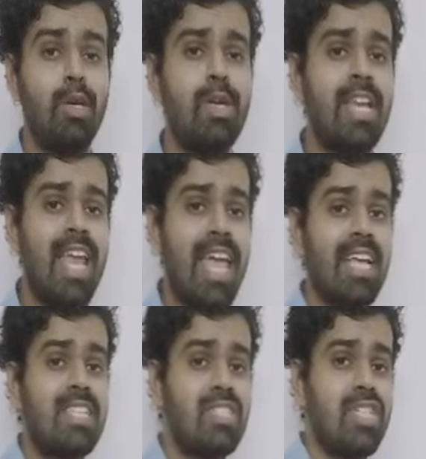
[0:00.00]
can
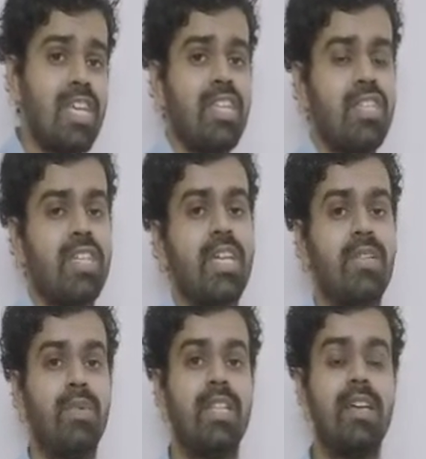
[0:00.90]
exchange it
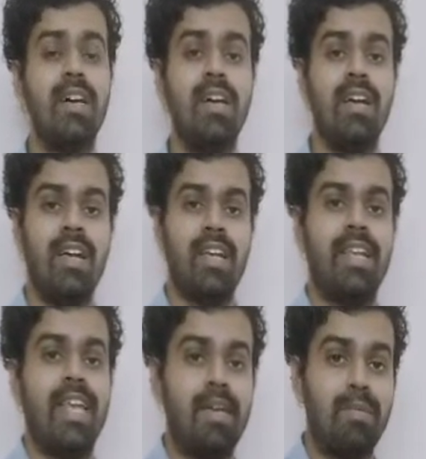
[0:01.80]
with the
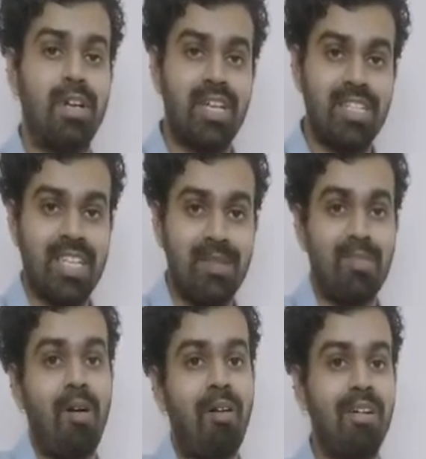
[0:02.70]
neighboring team
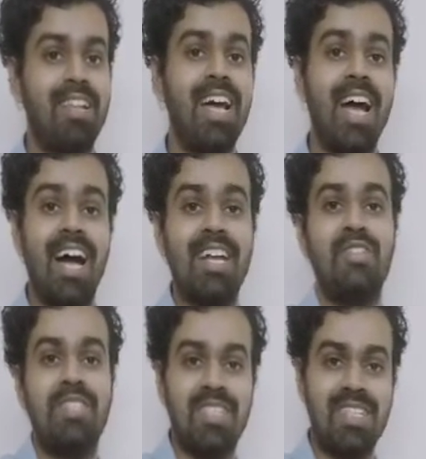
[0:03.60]
or the
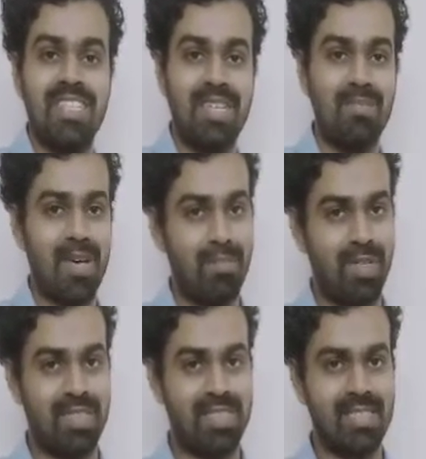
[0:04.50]
adjacent team
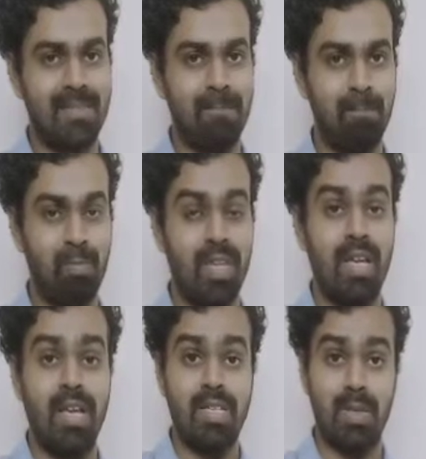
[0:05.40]
members.
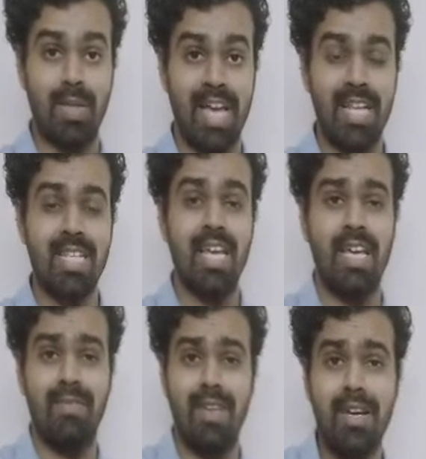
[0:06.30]
So that if
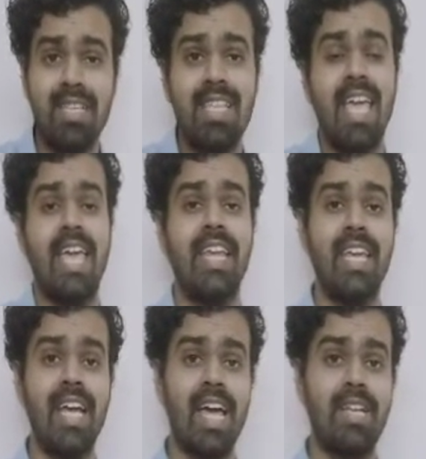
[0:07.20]
there is any
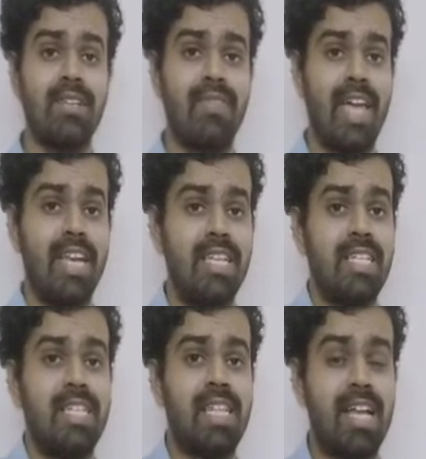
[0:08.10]
kind of editing
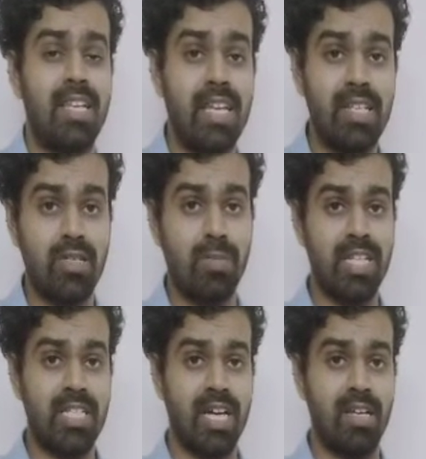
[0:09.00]
that needs to be
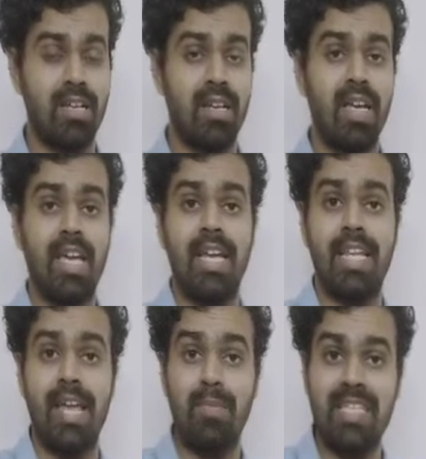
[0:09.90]
done, it
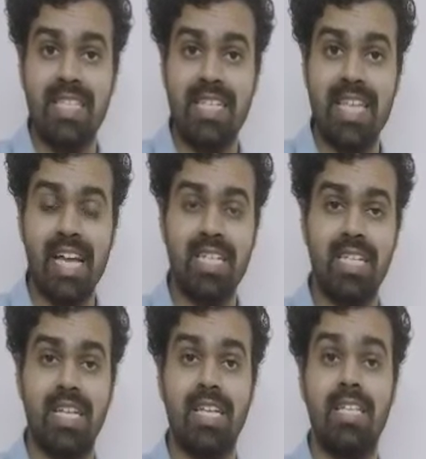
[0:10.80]
can be syntactic
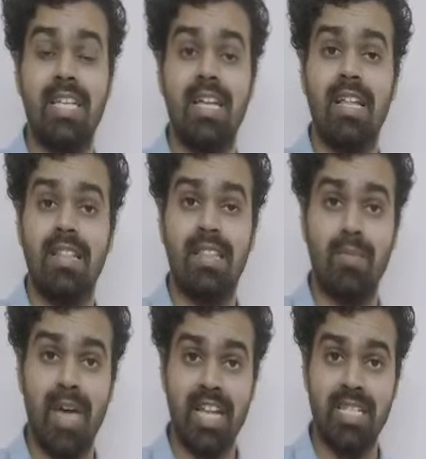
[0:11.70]
editing,
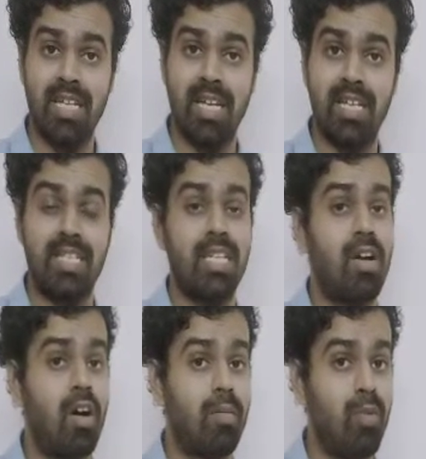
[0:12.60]
thematic editing
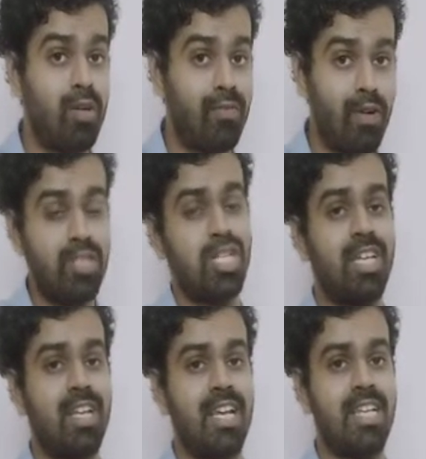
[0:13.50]
or morphological
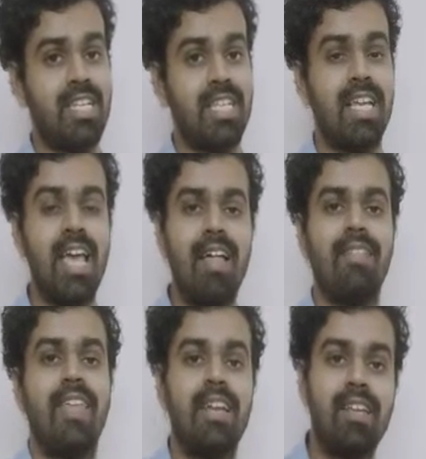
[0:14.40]
editing,
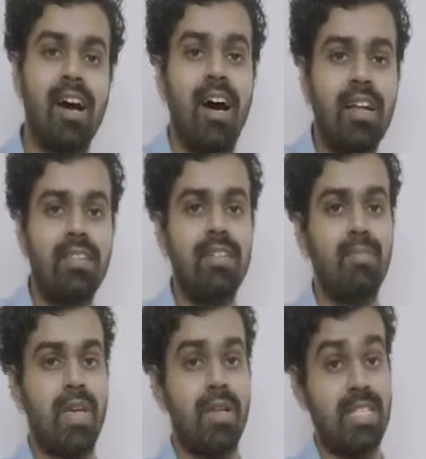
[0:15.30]
then the other
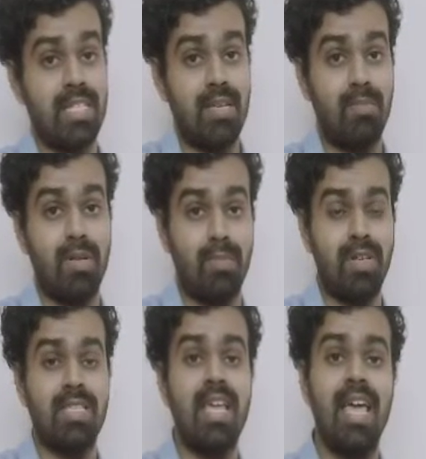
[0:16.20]
team
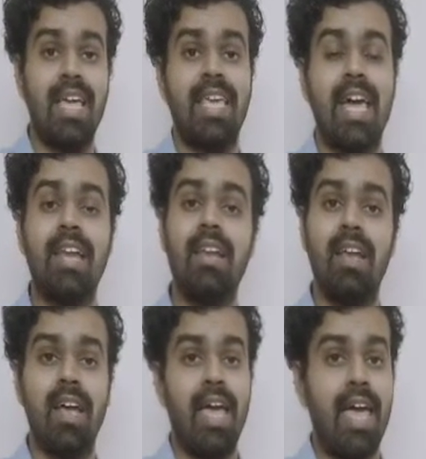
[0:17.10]
members can
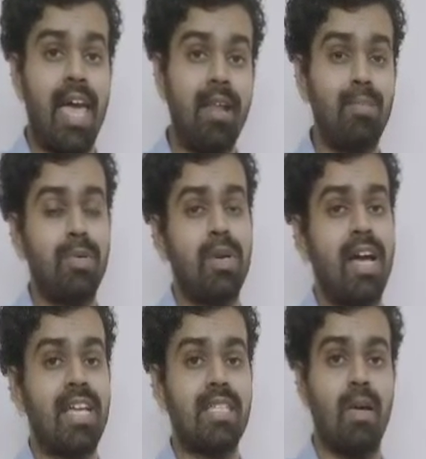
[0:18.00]
help you
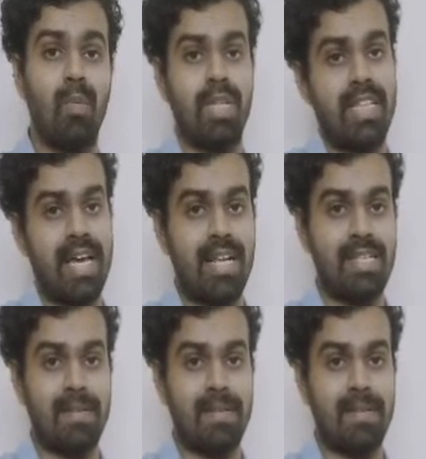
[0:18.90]
guys with that.